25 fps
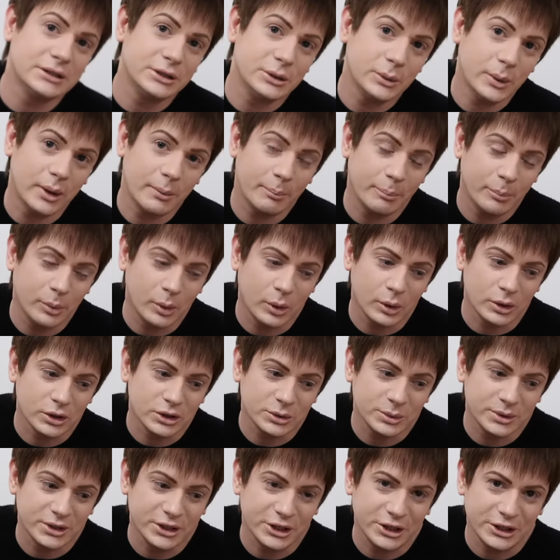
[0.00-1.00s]
to
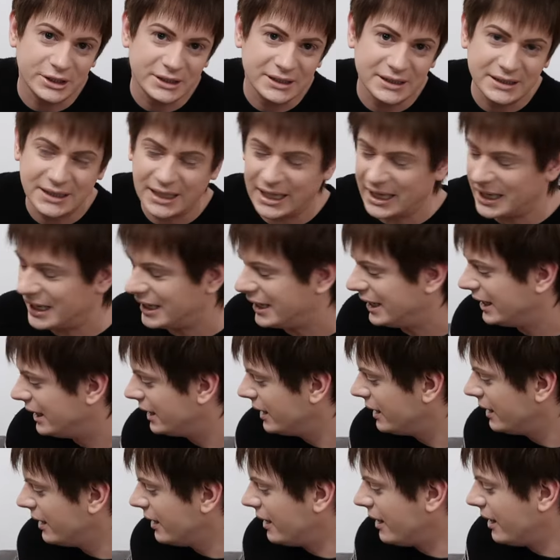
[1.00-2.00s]
unbox with you
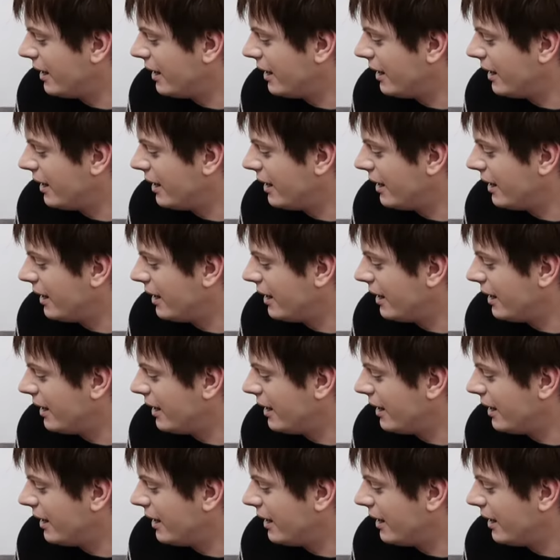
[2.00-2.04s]
today.